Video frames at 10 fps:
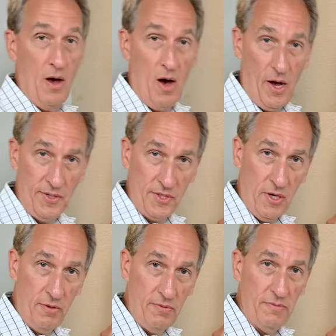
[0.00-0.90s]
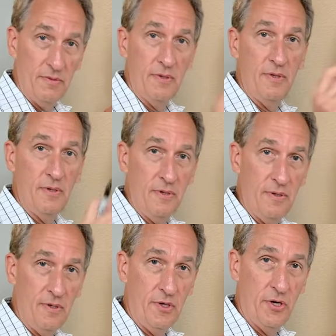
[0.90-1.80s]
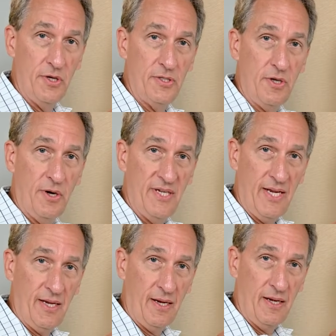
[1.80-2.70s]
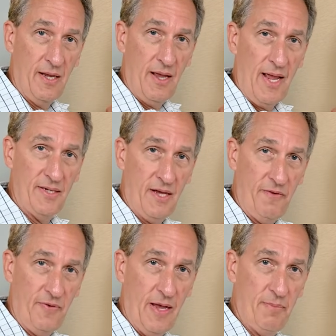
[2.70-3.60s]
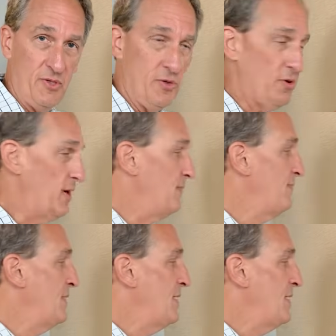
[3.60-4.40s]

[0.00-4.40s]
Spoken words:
Also, you're going to start taking an anti-inflammatory.